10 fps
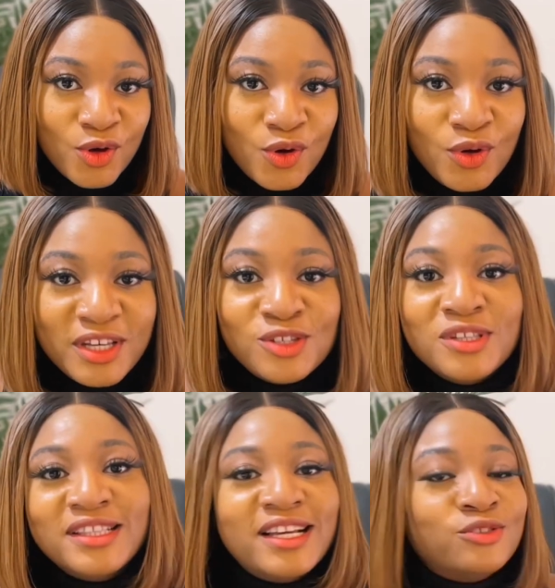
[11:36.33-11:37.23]
Okay,
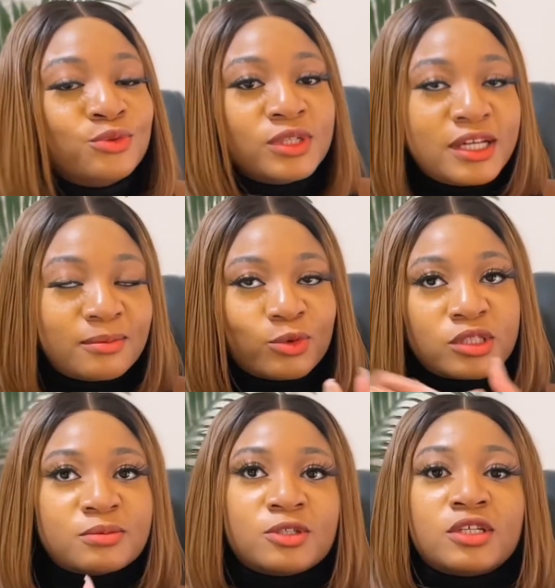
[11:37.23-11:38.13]
so the next role I'm
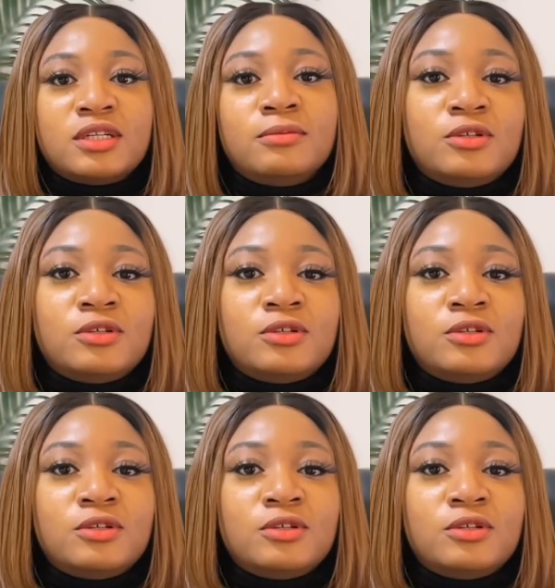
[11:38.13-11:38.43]
going to be talking about